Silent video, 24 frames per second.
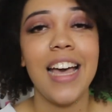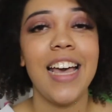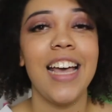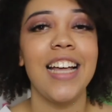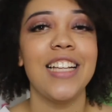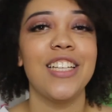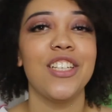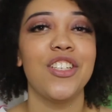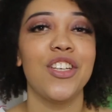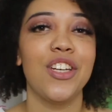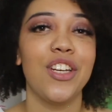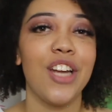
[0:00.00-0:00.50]

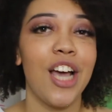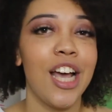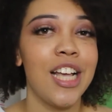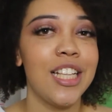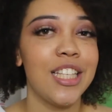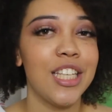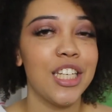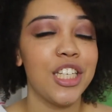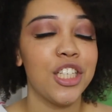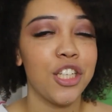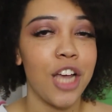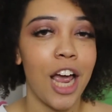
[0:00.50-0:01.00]
It's such a
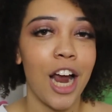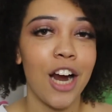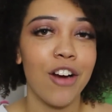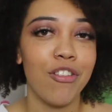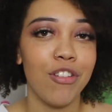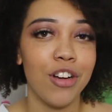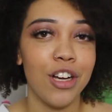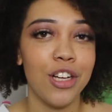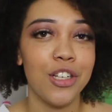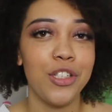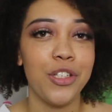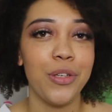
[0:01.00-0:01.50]
nice
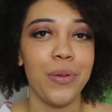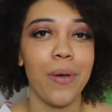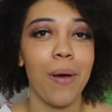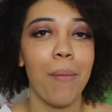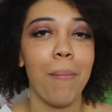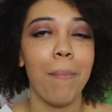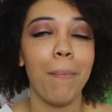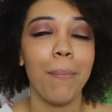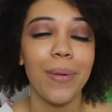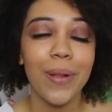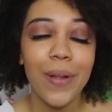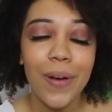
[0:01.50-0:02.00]
chakra to
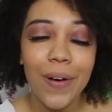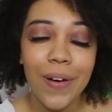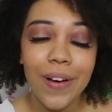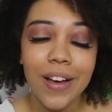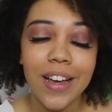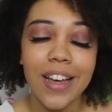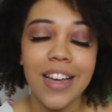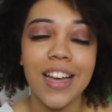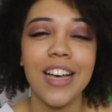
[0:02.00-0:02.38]
unblock,